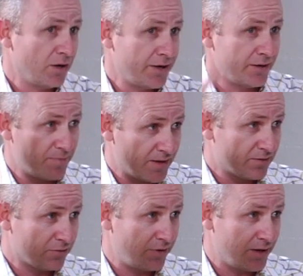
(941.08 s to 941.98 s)
only on the big
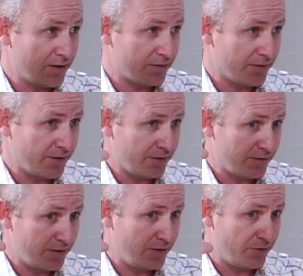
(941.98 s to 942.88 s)
screen at uh,
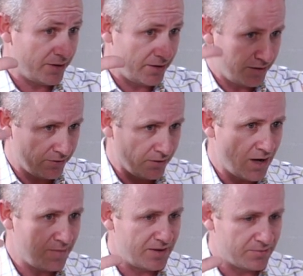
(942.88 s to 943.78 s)
you know in, in their
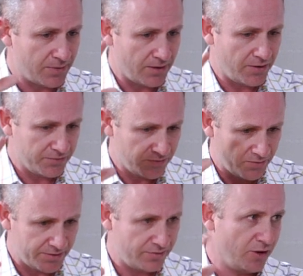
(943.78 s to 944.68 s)
lobbies but also
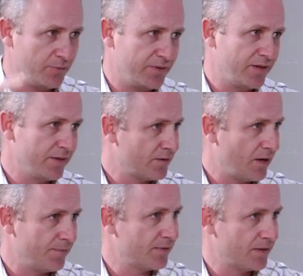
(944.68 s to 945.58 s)
on developers'
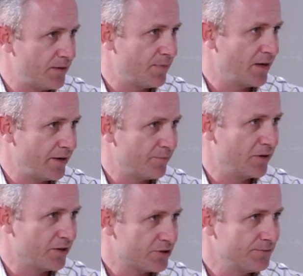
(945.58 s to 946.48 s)
desktops to keep an eye on
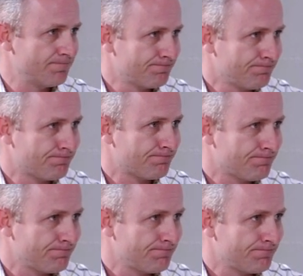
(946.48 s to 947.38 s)
production. Yeah. How,